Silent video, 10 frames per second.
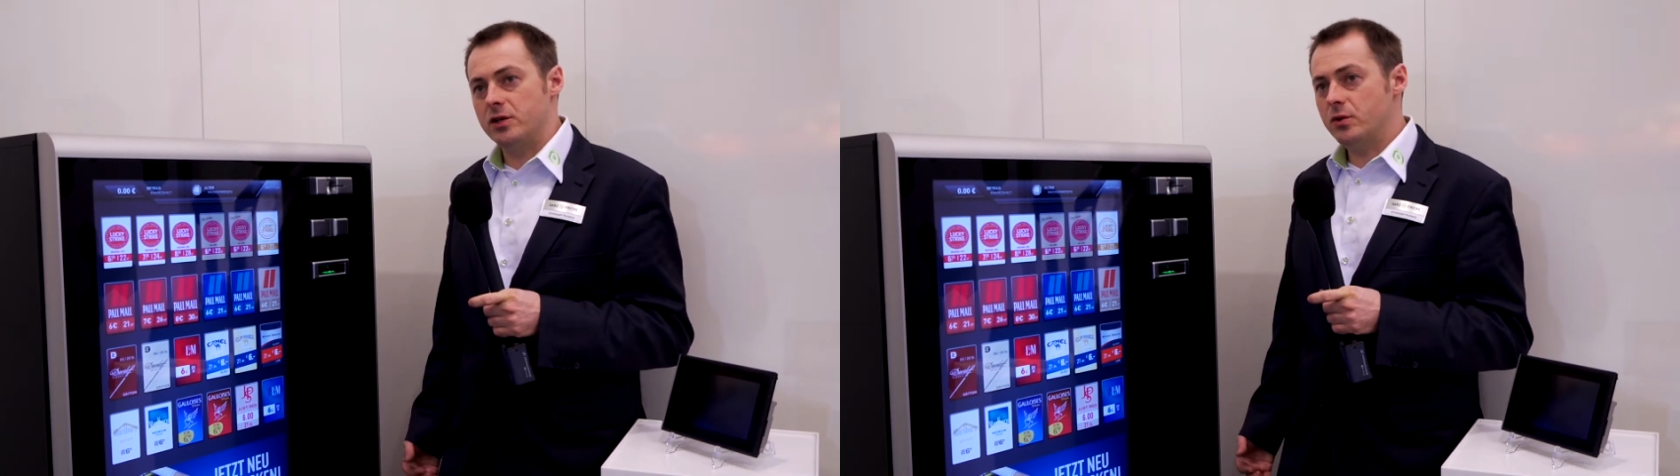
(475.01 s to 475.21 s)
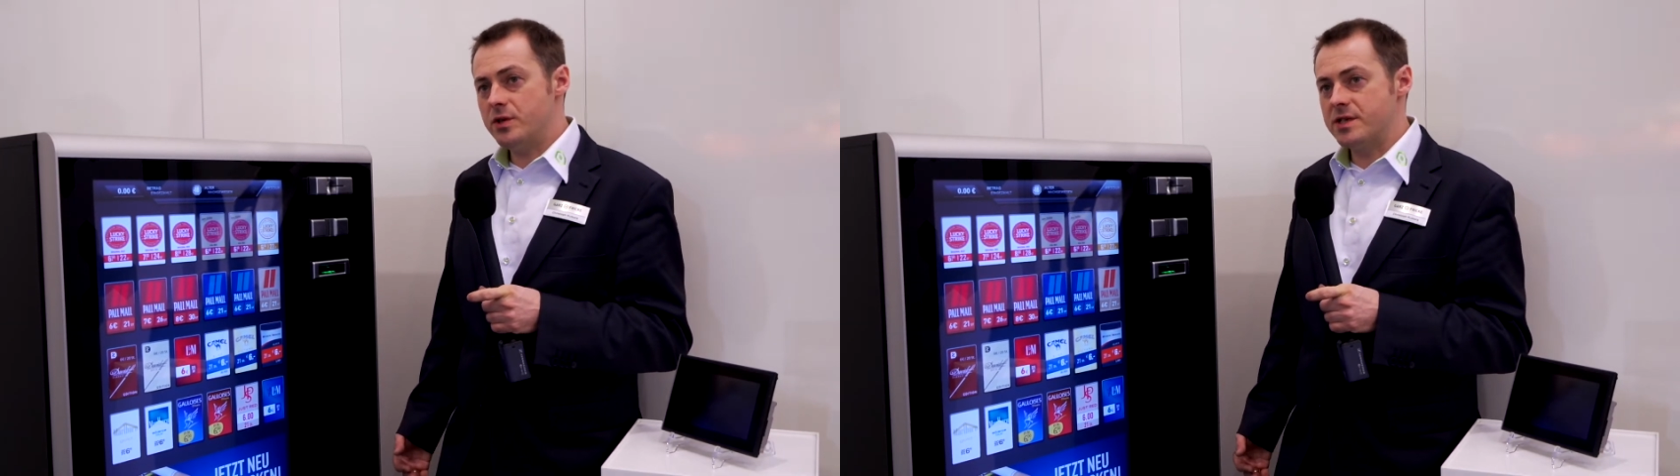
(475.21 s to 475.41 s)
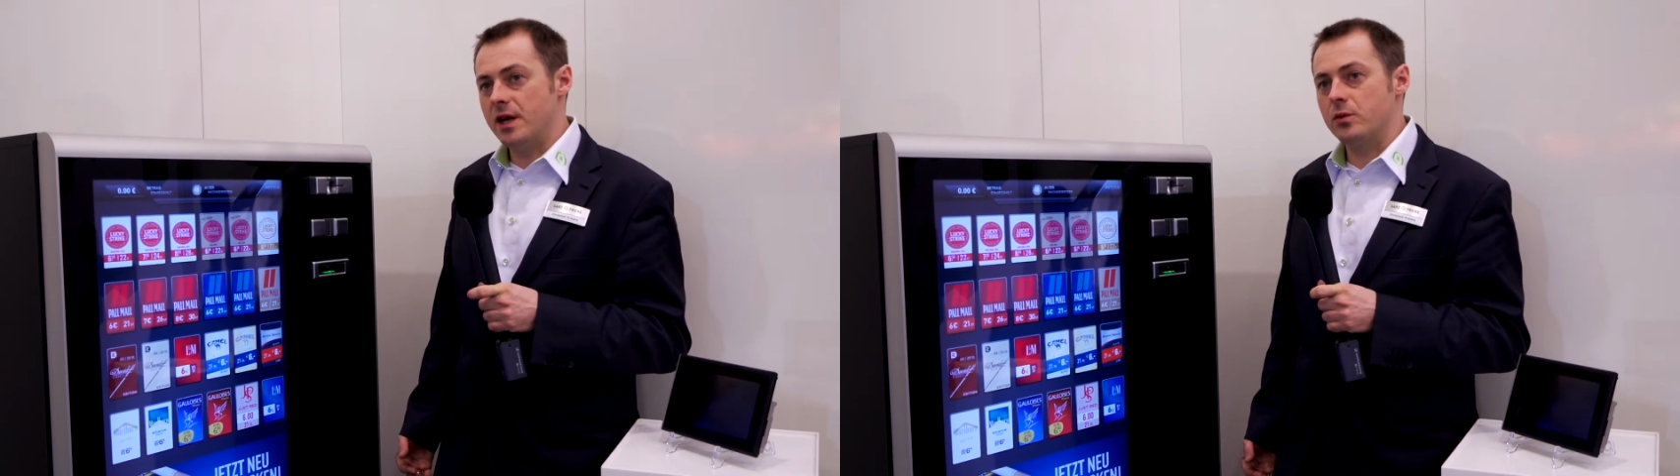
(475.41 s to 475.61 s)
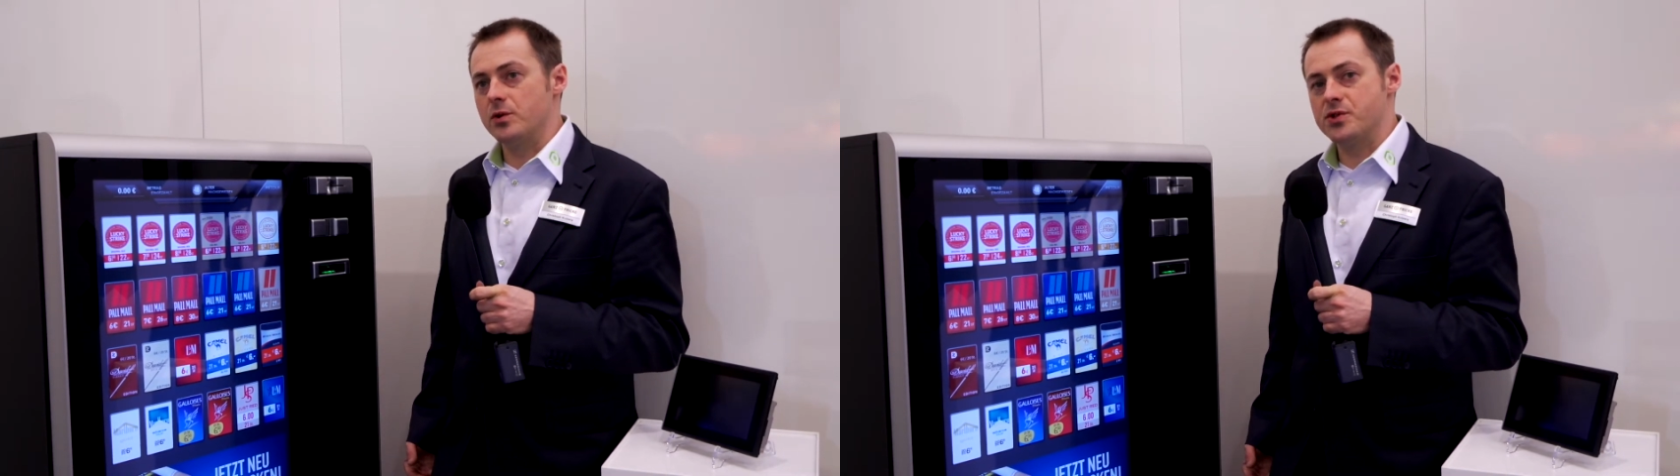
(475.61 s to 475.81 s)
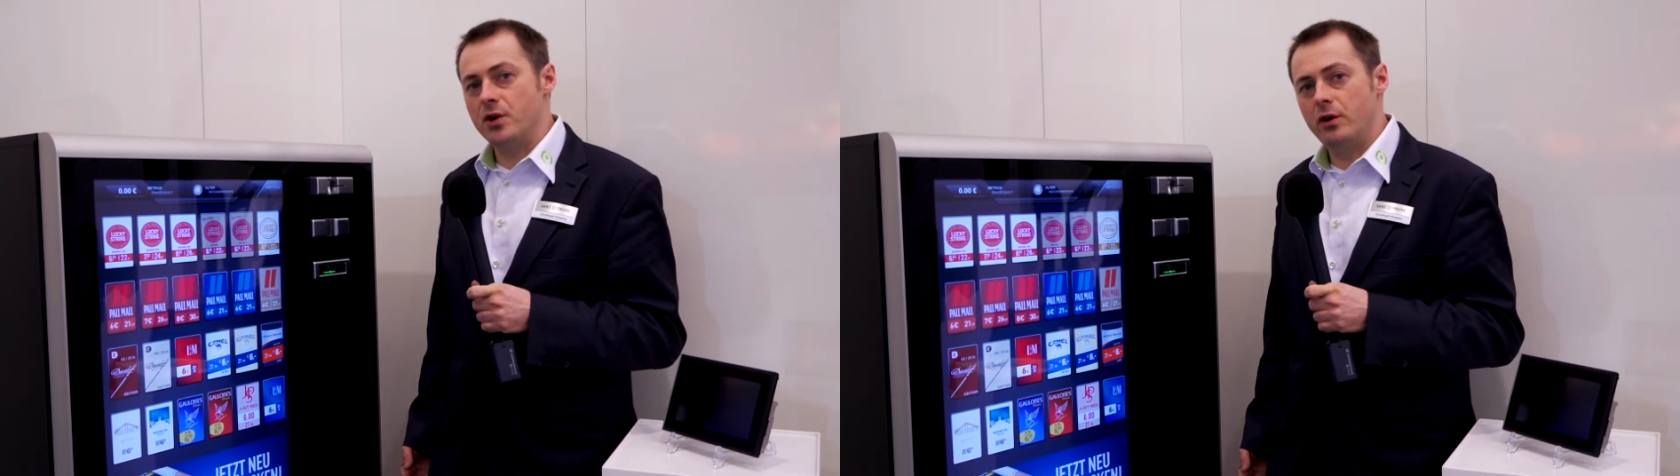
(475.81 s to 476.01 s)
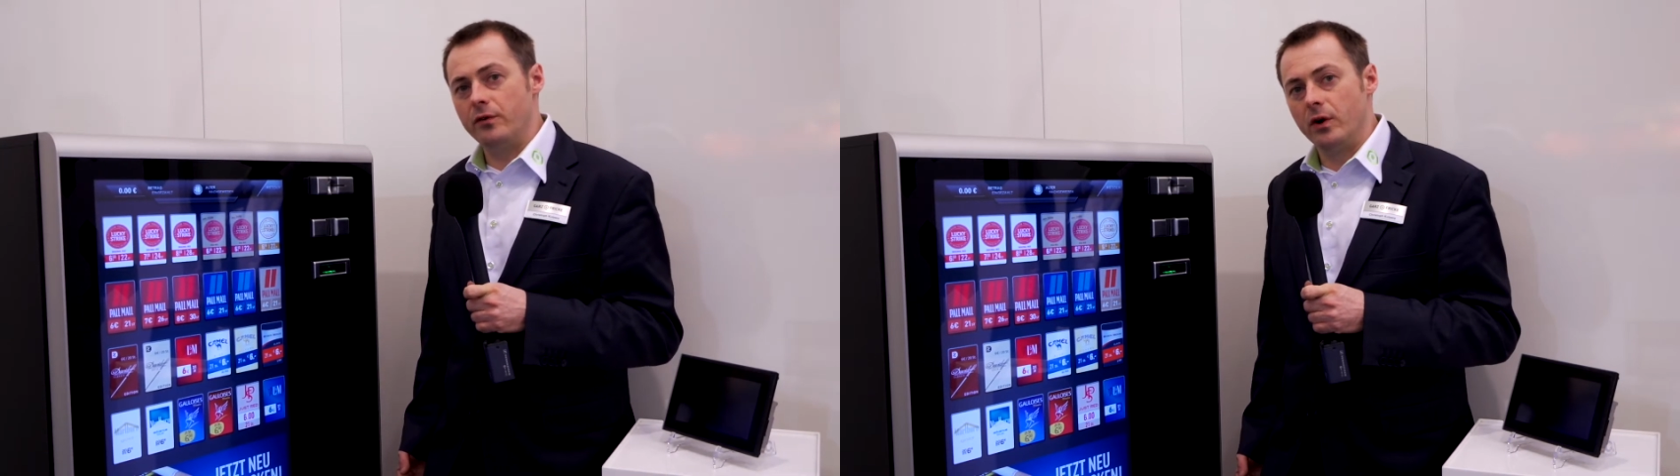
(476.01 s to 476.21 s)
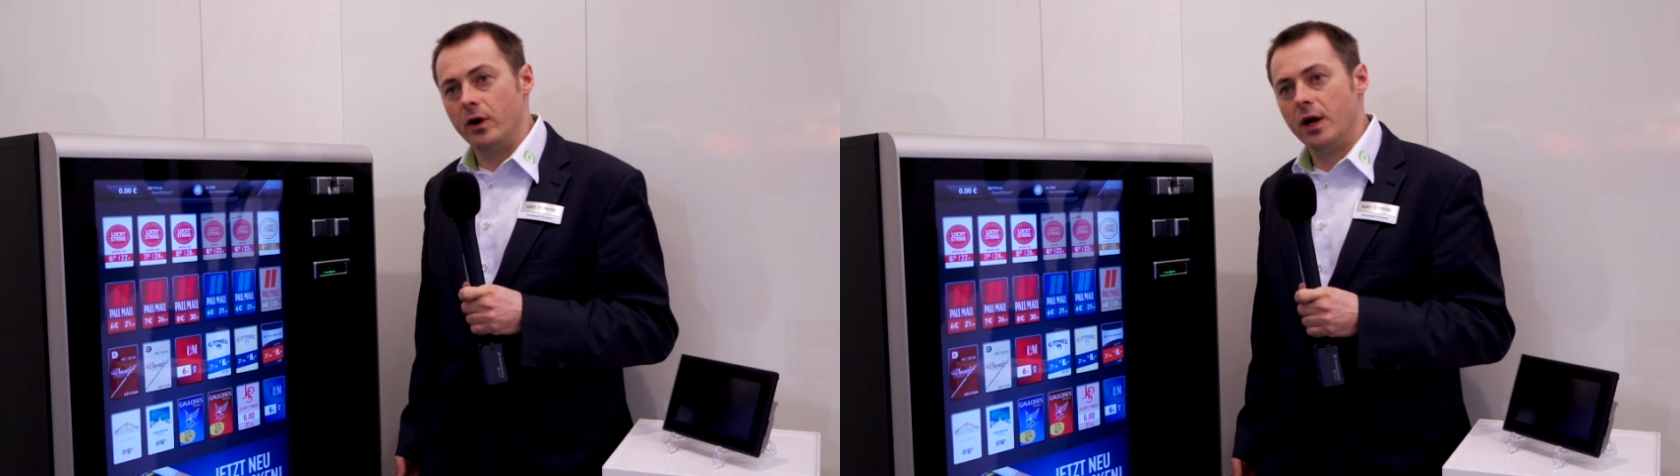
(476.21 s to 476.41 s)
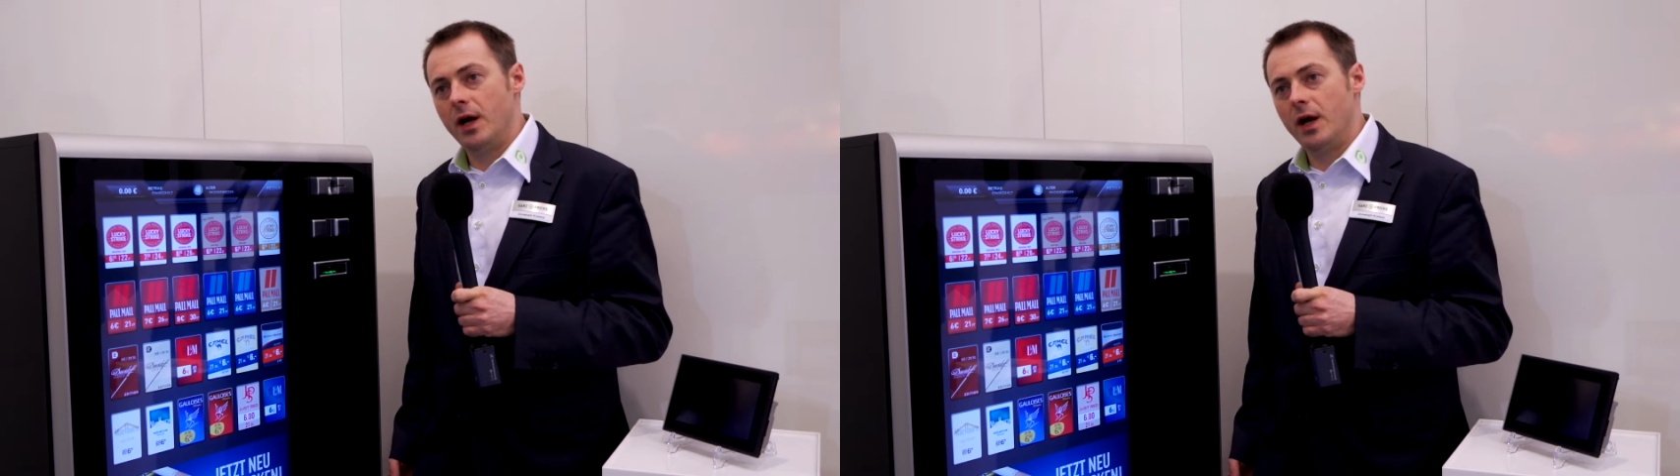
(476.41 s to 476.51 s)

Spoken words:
to a central server,